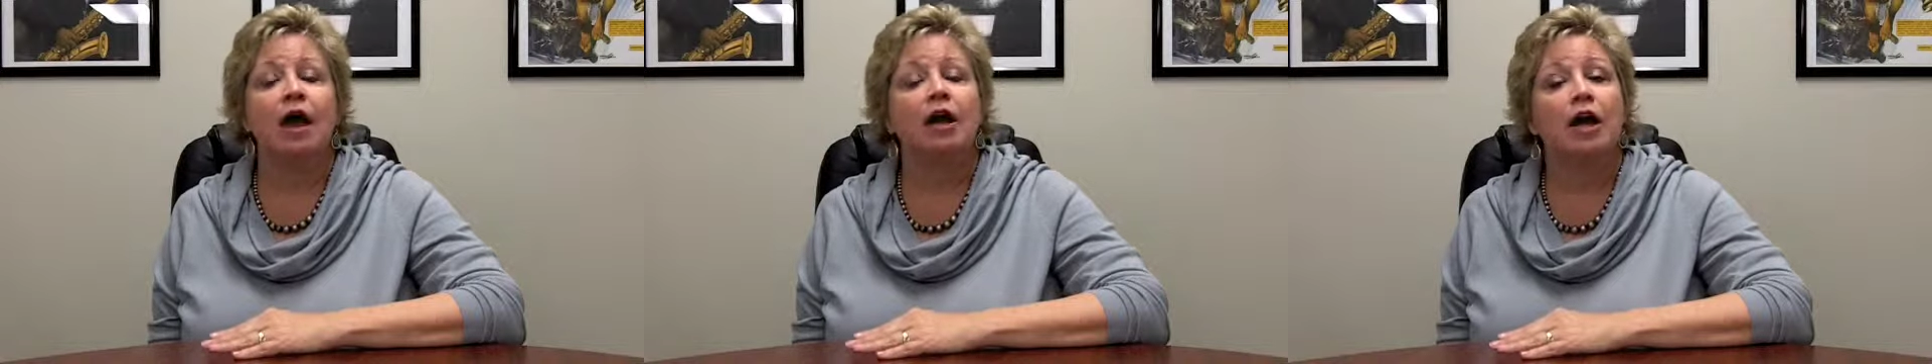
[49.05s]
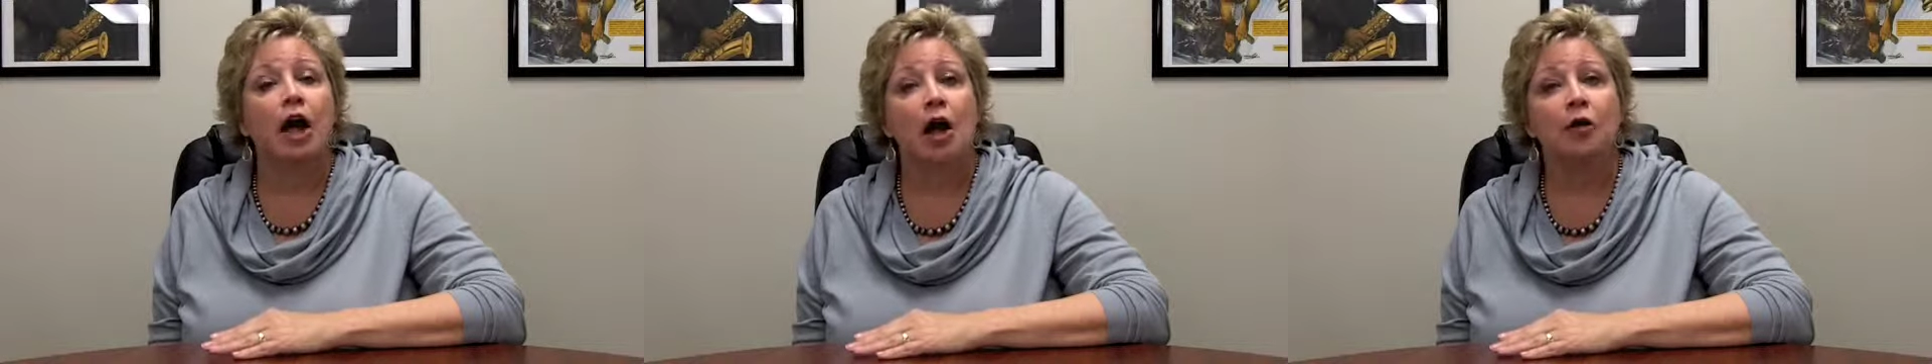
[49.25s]

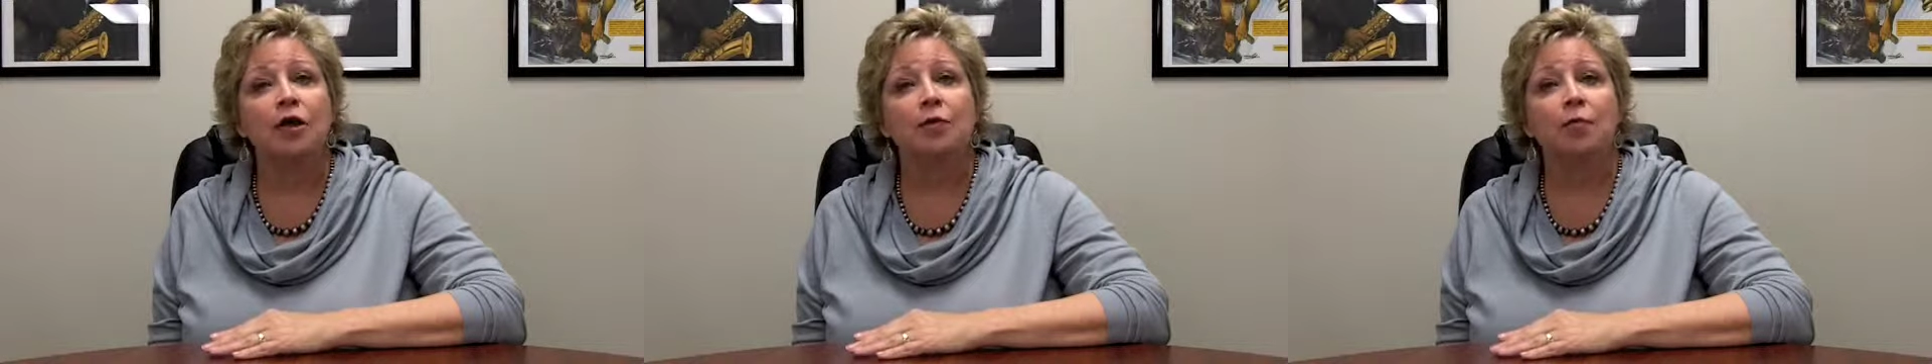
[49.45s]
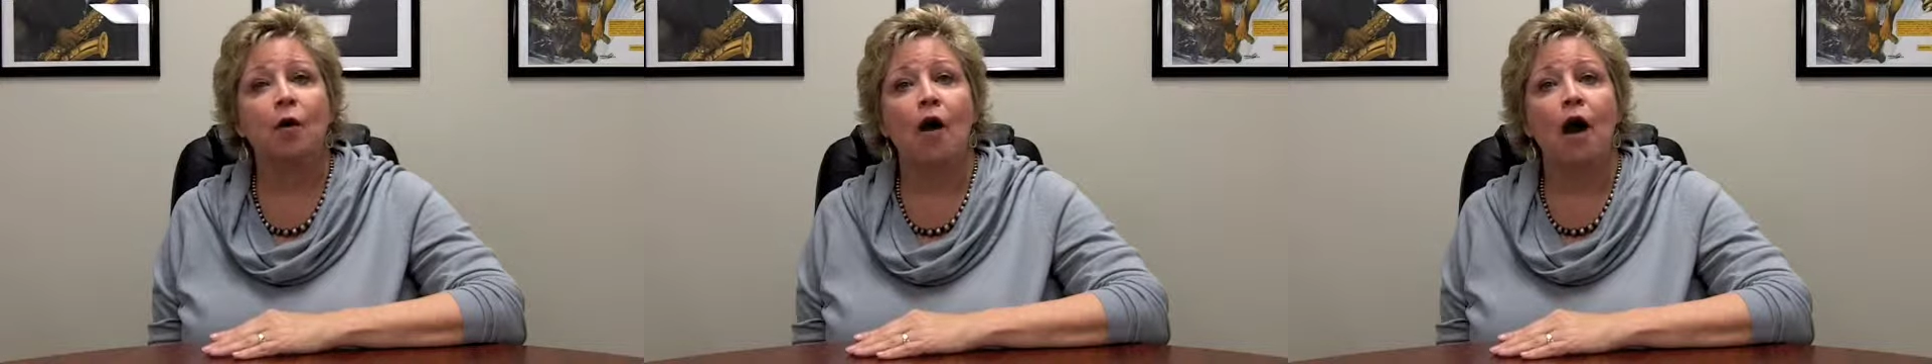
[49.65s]

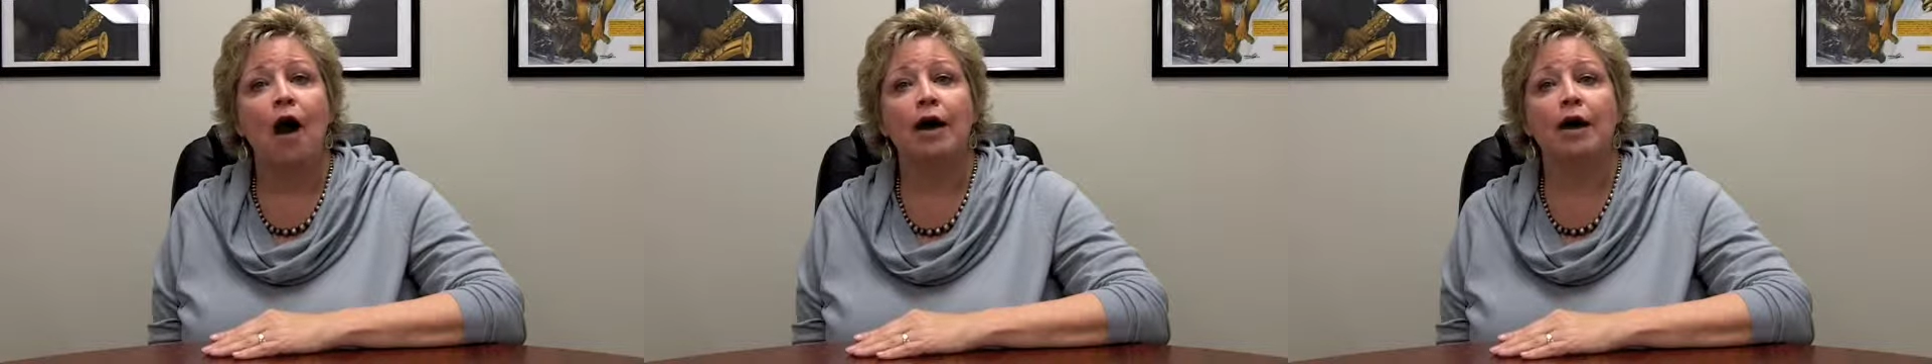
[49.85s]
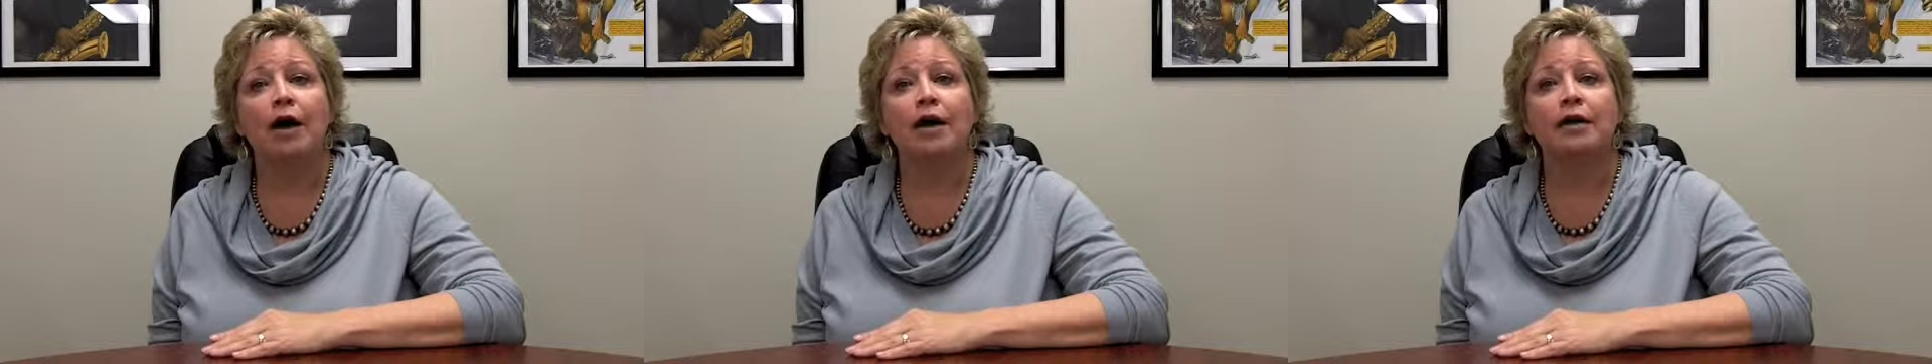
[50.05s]
Coated
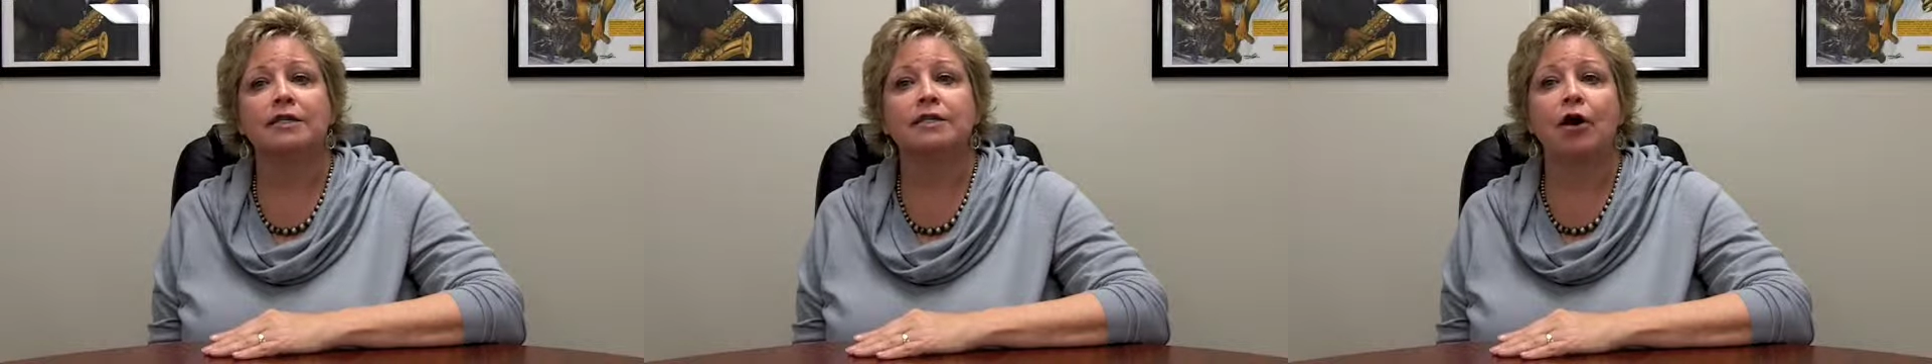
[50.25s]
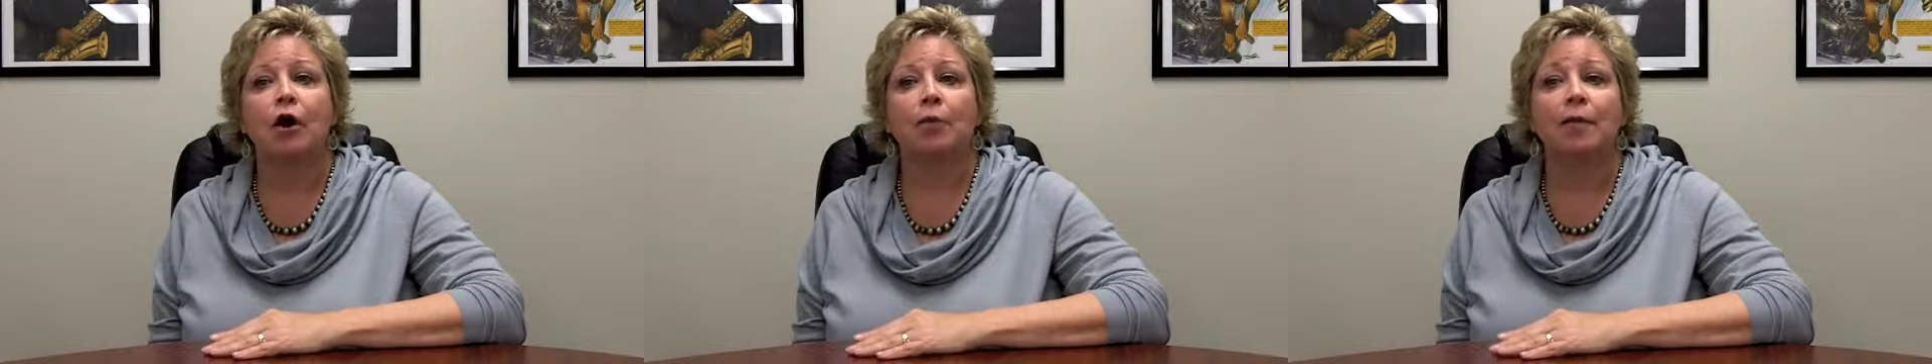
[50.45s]

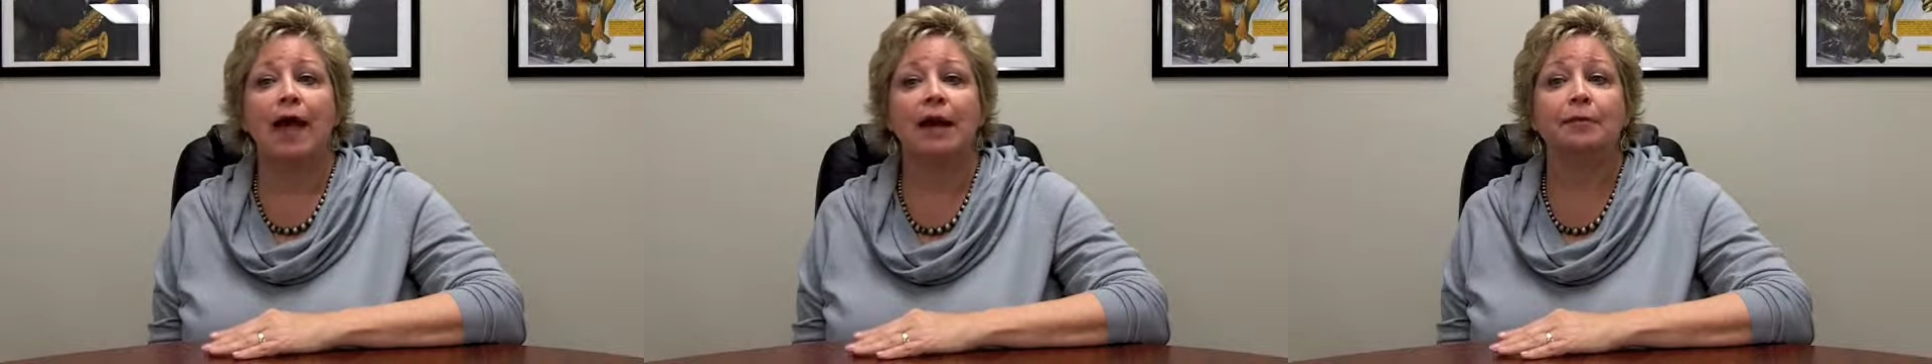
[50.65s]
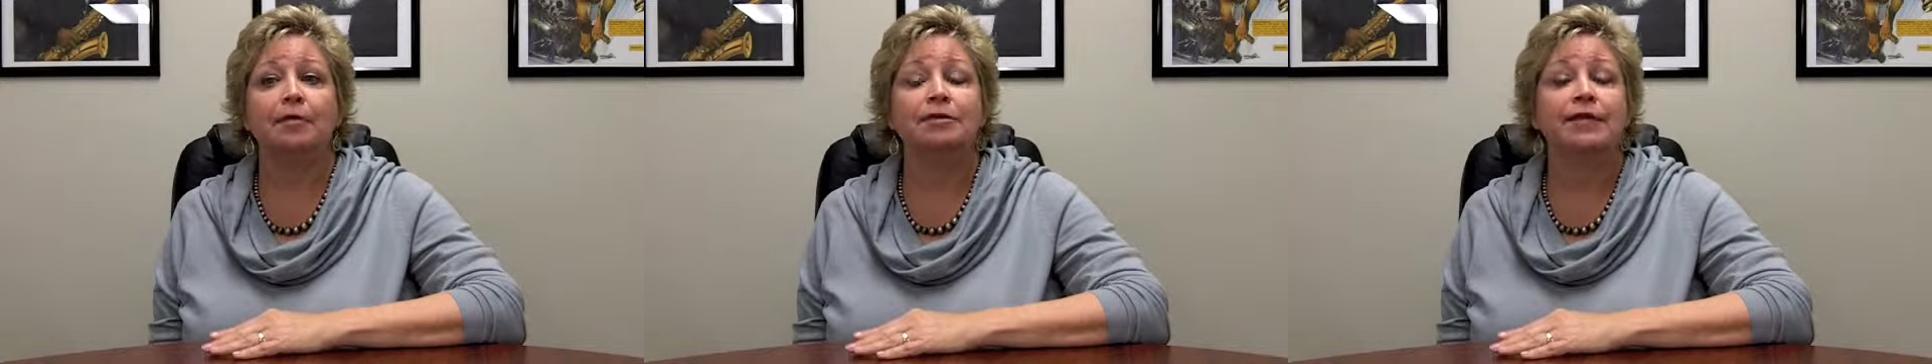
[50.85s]
products are
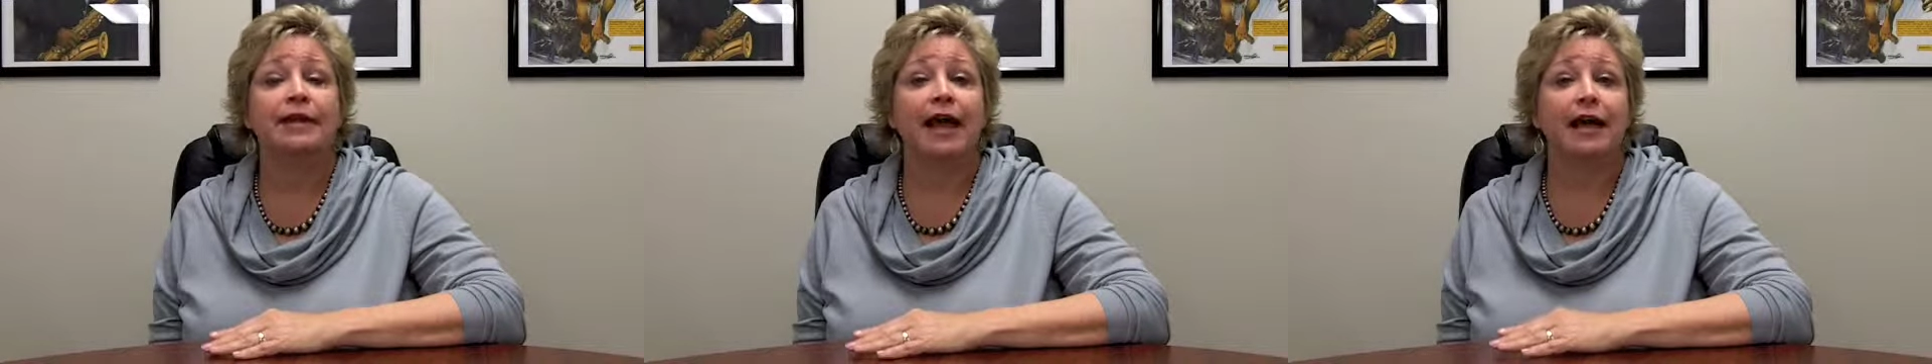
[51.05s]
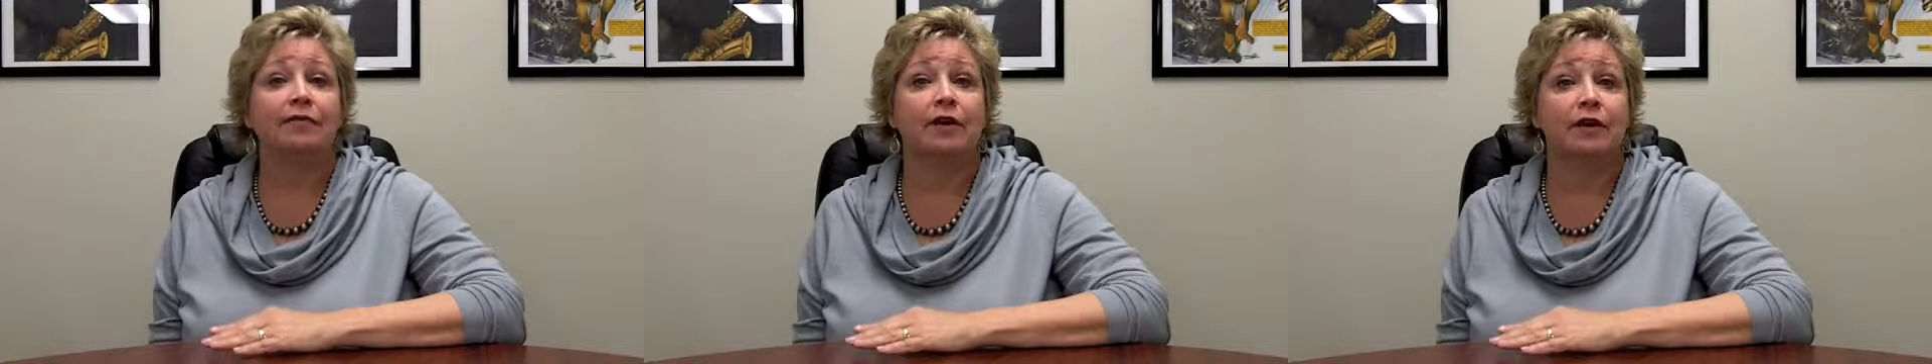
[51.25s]
papers that
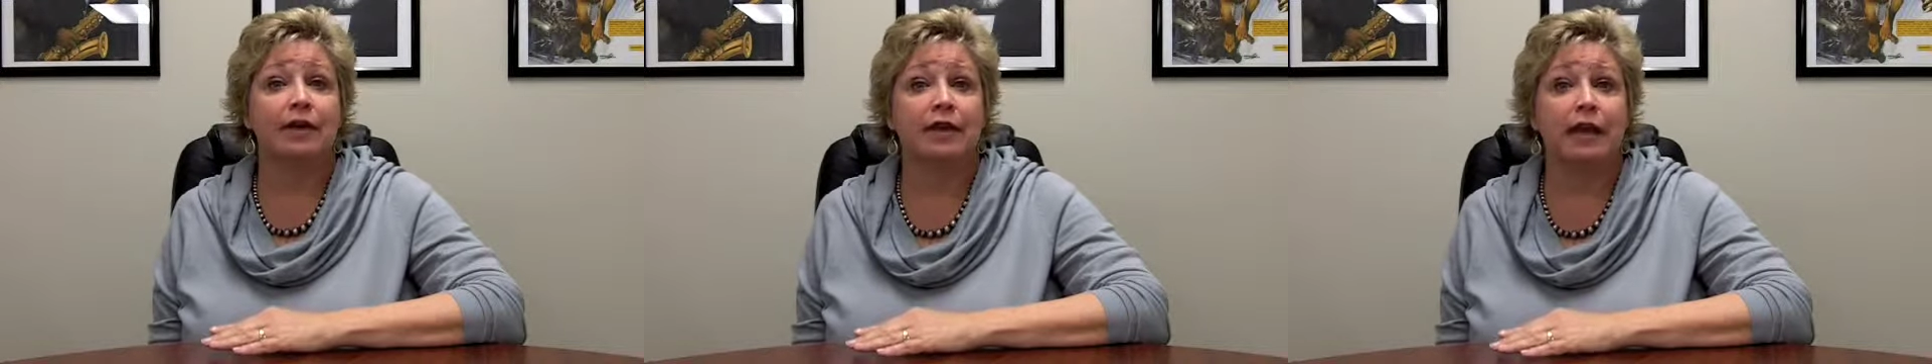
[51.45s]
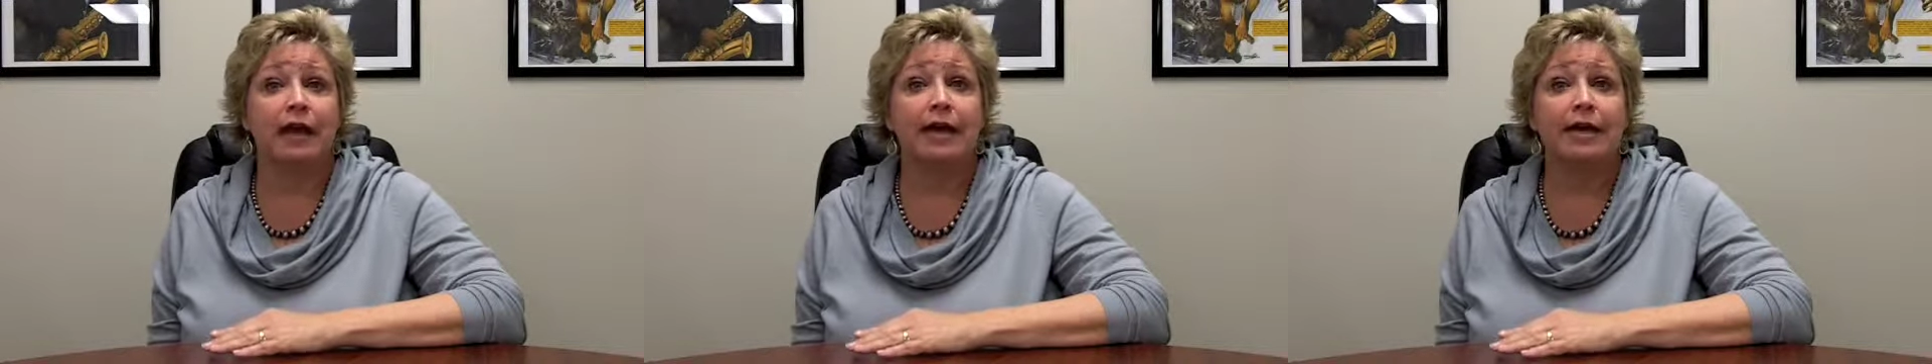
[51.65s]
have a
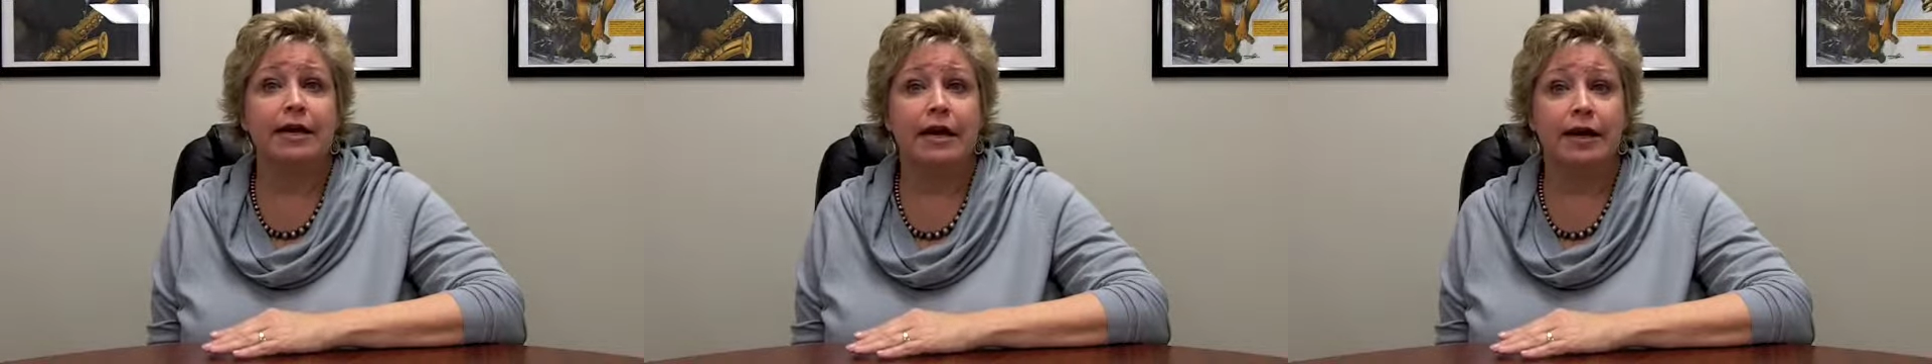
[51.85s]
clay